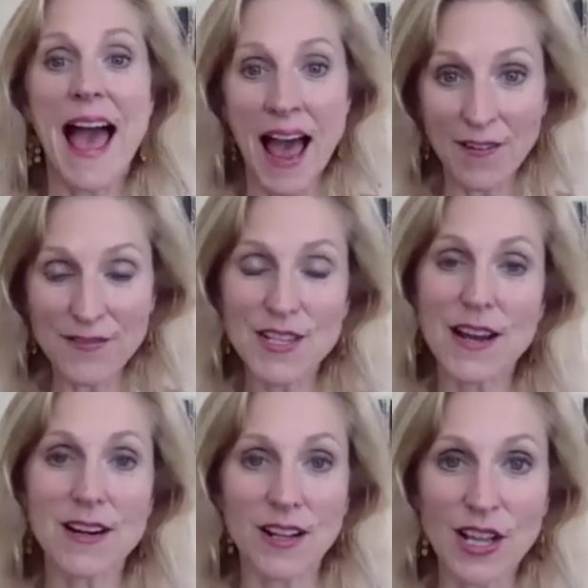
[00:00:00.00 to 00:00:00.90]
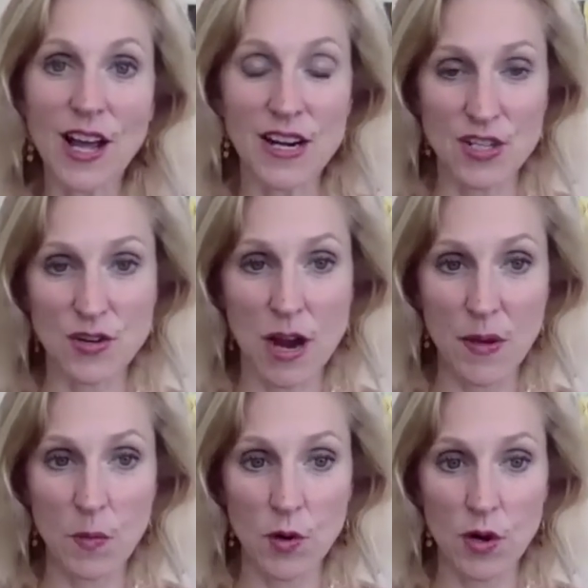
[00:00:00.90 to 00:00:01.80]
have done a lot of
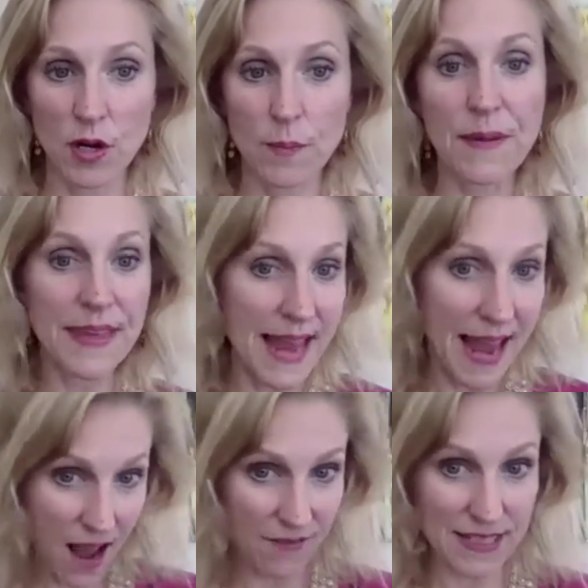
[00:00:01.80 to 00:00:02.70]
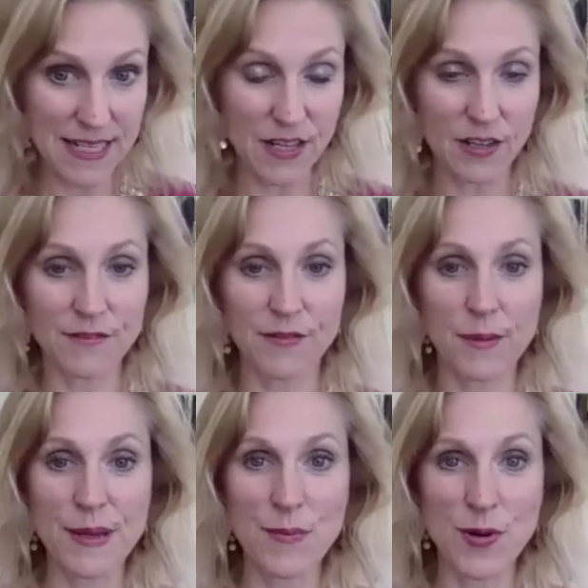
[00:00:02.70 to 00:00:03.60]
trauma work, but they haven't healed
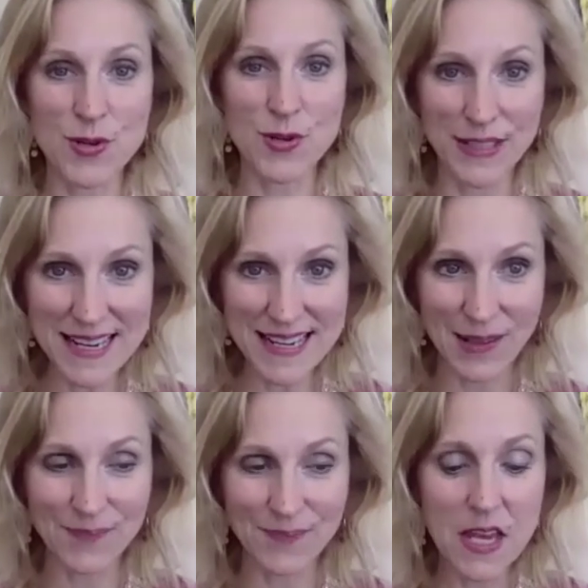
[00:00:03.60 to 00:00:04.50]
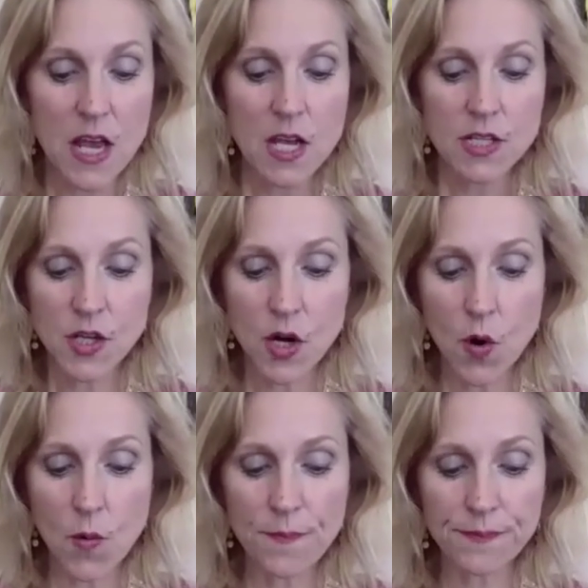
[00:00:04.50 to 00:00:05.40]
from emotional eating.
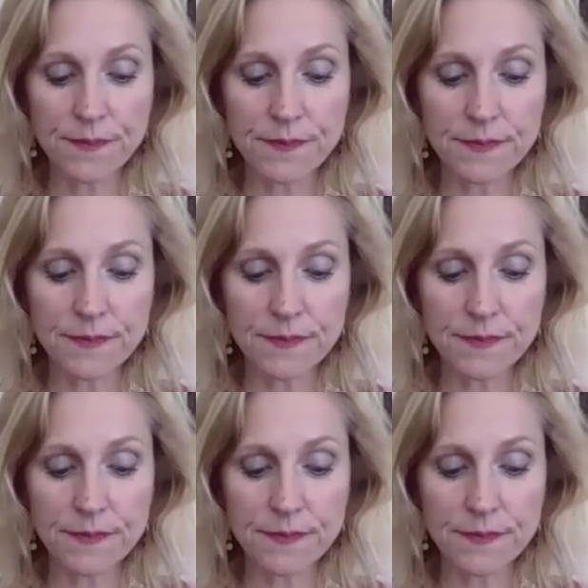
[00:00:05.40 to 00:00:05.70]
So